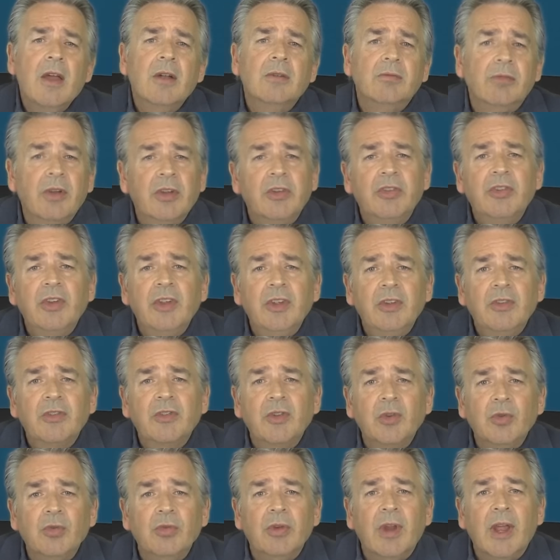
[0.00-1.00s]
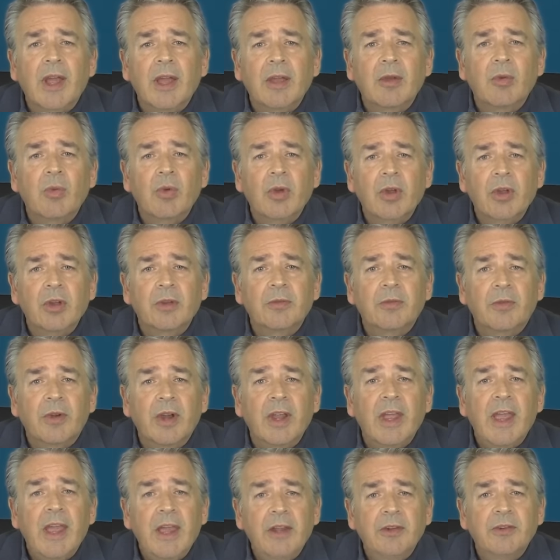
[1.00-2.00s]
Rishi Sunak worked for
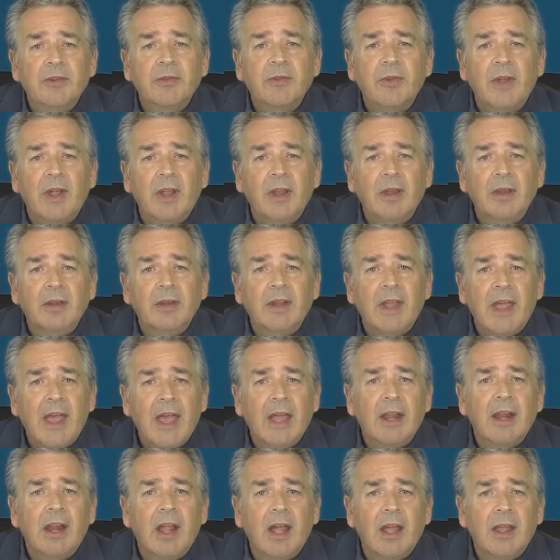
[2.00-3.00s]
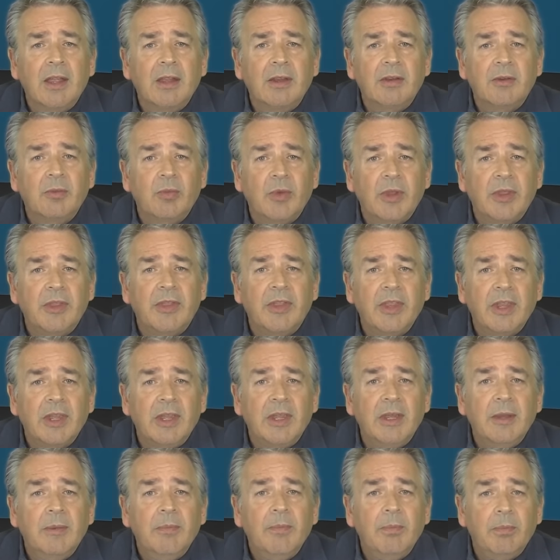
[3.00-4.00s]
a hedge fund allied with
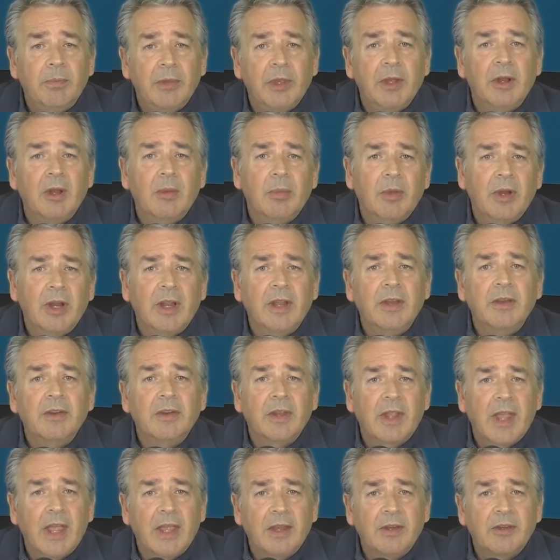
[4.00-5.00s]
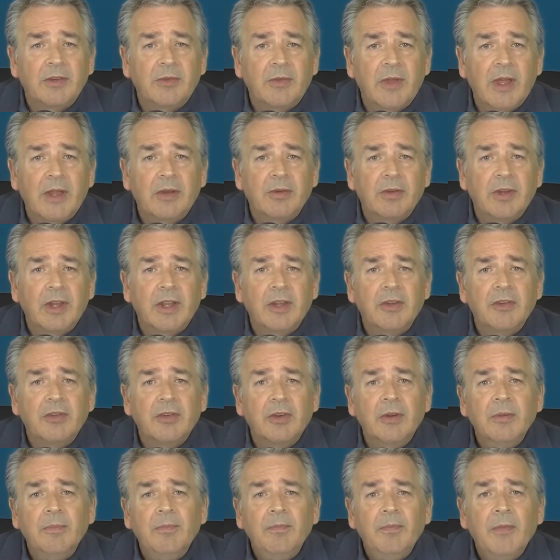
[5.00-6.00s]
the Bill and Melinda Gates
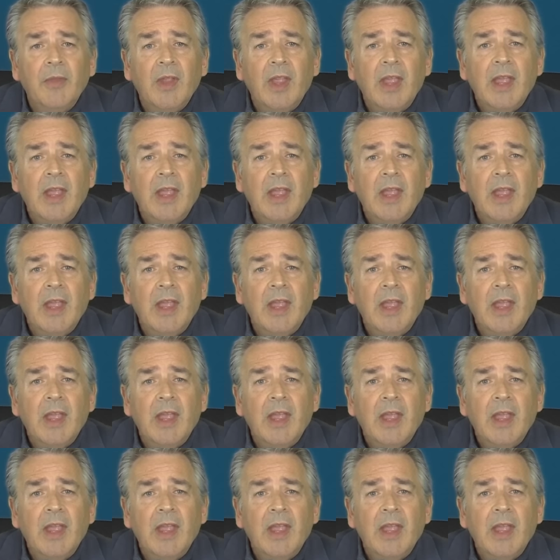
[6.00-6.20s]
Foundation.